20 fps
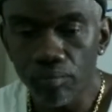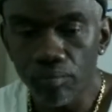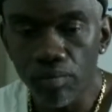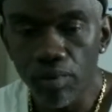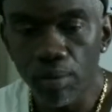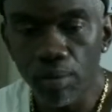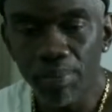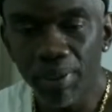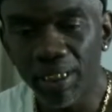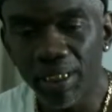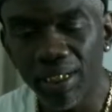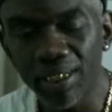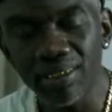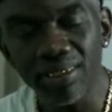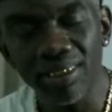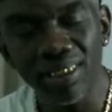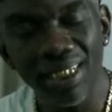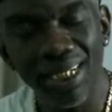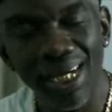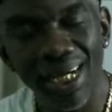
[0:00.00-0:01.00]
because of
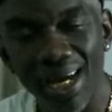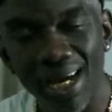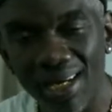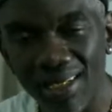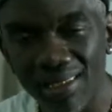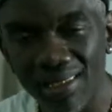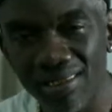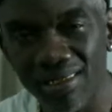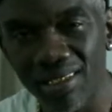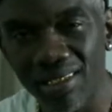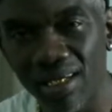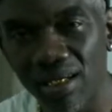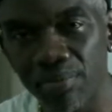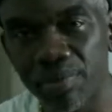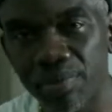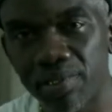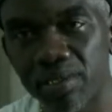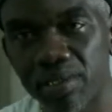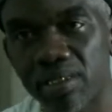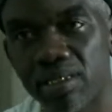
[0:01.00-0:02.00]
the
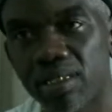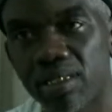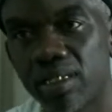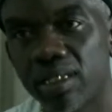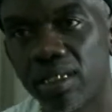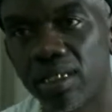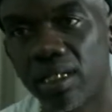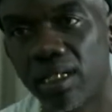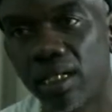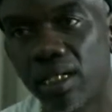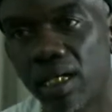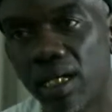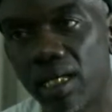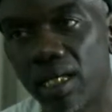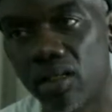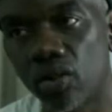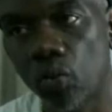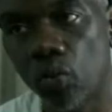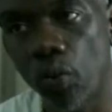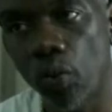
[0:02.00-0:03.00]
concepts
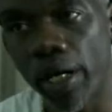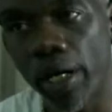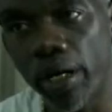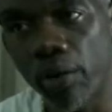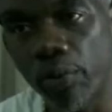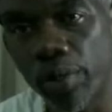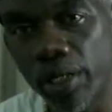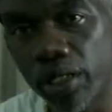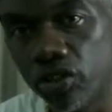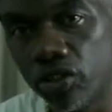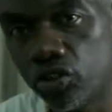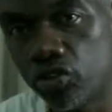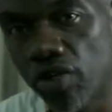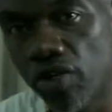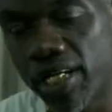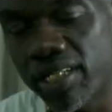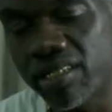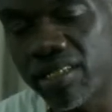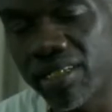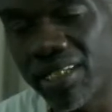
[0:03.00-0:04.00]
and the way we
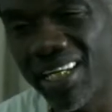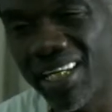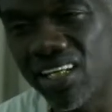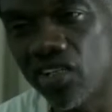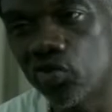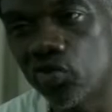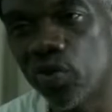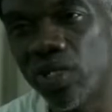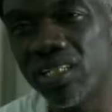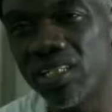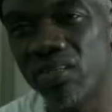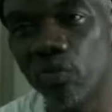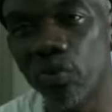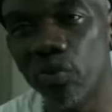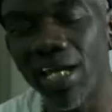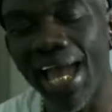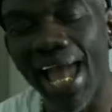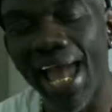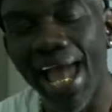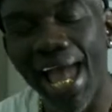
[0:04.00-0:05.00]
address things, we
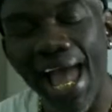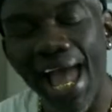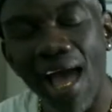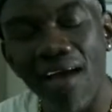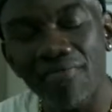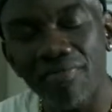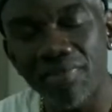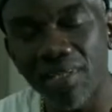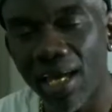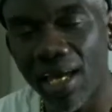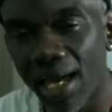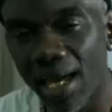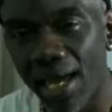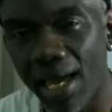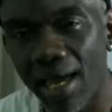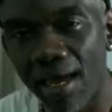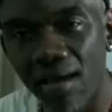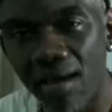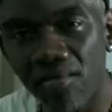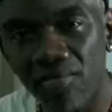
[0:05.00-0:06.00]
have to
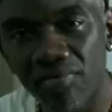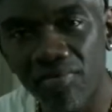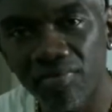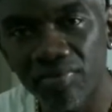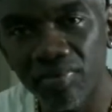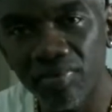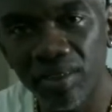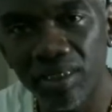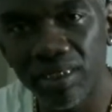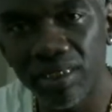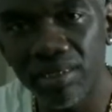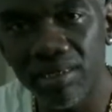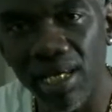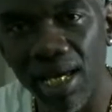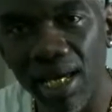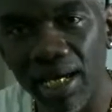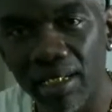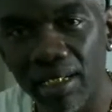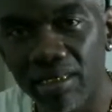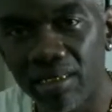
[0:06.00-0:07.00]
have the
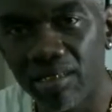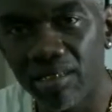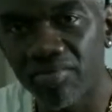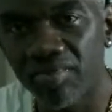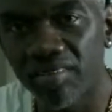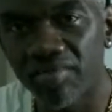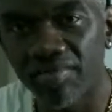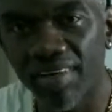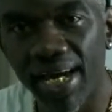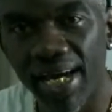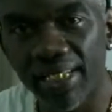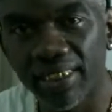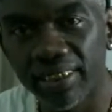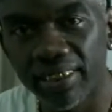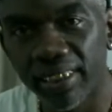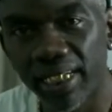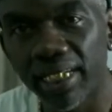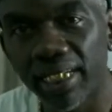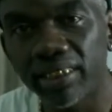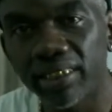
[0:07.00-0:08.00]
scientific
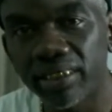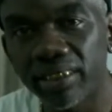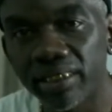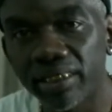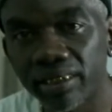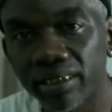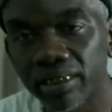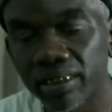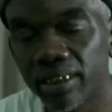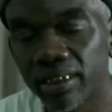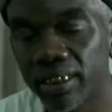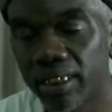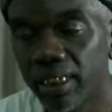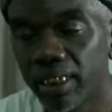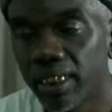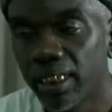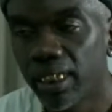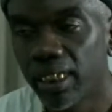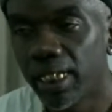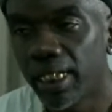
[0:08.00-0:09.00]
validation.
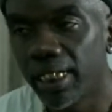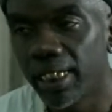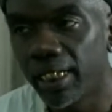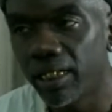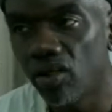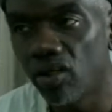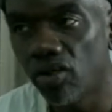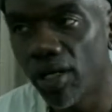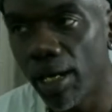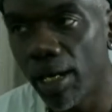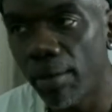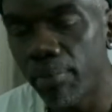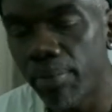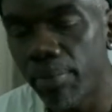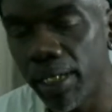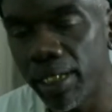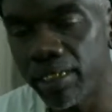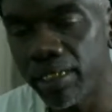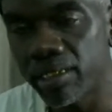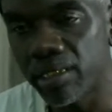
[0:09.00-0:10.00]
And I know that
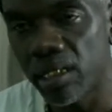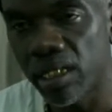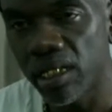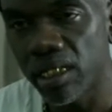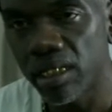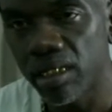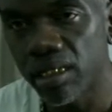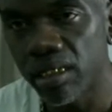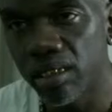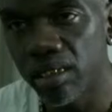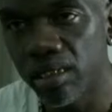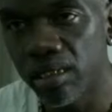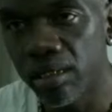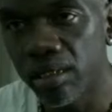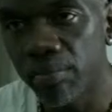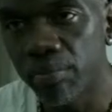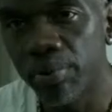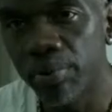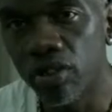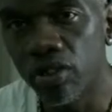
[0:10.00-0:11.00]
makes the
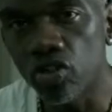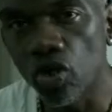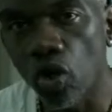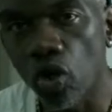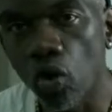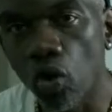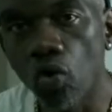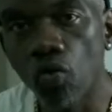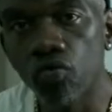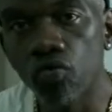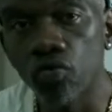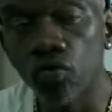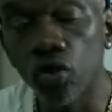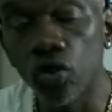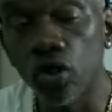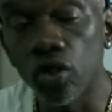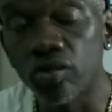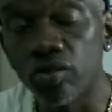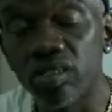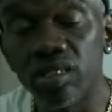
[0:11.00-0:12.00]
books
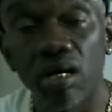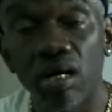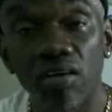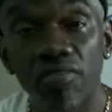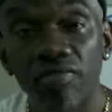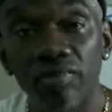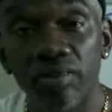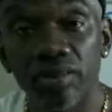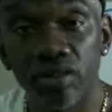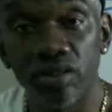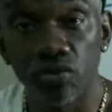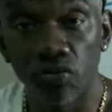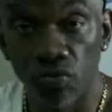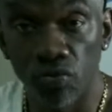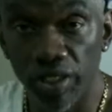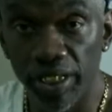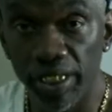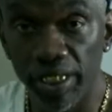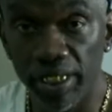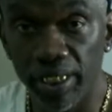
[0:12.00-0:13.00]
overall tougher to
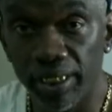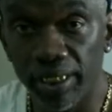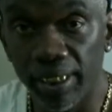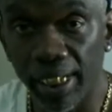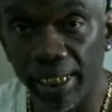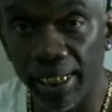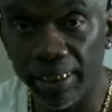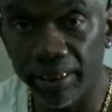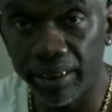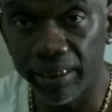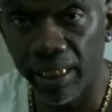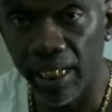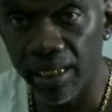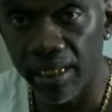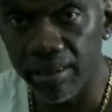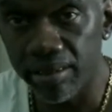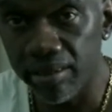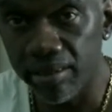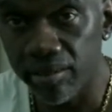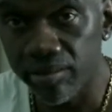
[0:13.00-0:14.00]
read and
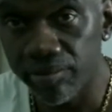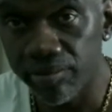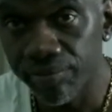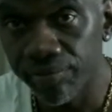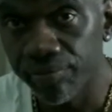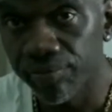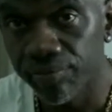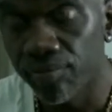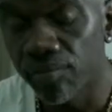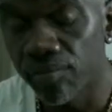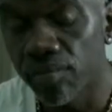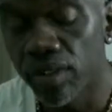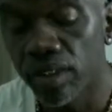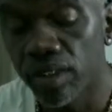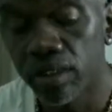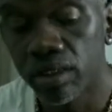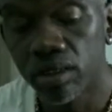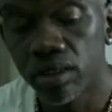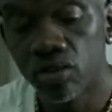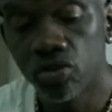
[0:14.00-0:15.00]
digest.
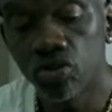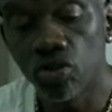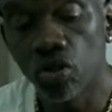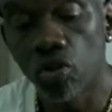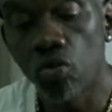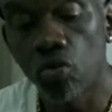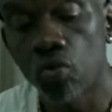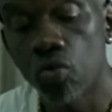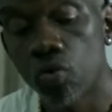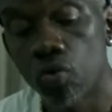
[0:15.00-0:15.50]
So